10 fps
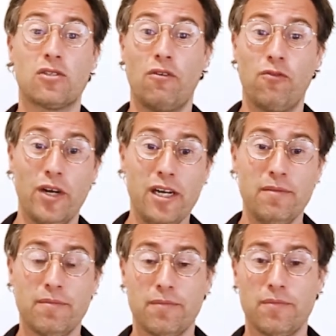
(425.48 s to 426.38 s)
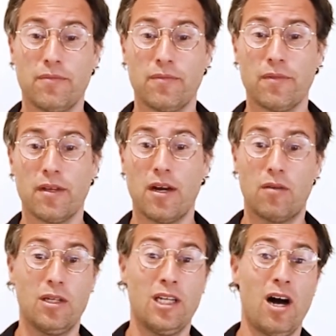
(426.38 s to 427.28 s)
software, a
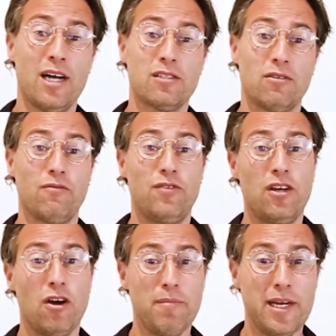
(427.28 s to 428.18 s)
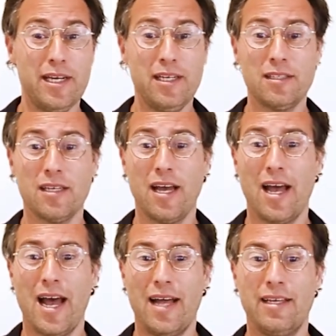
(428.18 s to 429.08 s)
reliance on video meetings,
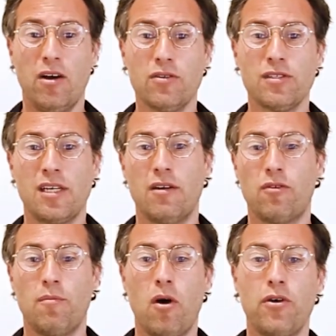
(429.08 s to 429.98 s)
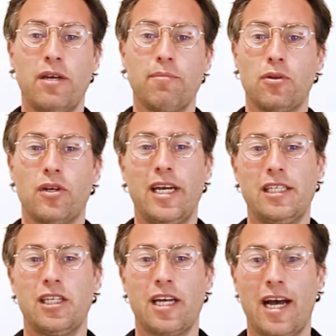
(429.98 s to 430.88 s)
and the onset of remote employee
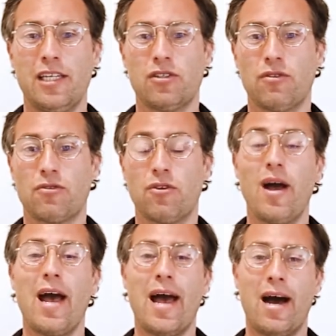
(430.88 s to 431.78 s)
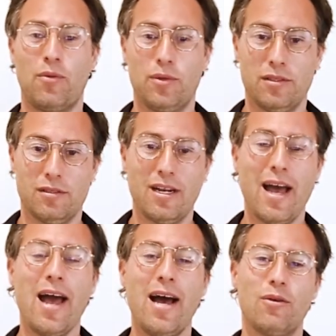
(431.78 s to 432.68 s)
education through hours and
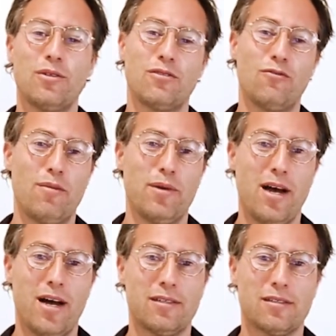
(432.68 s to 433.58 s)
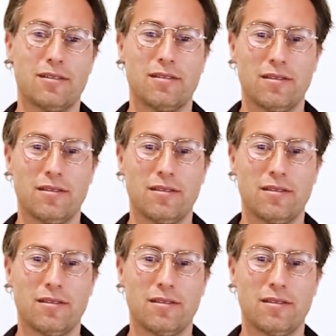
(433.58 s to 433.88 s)
hours of webinars.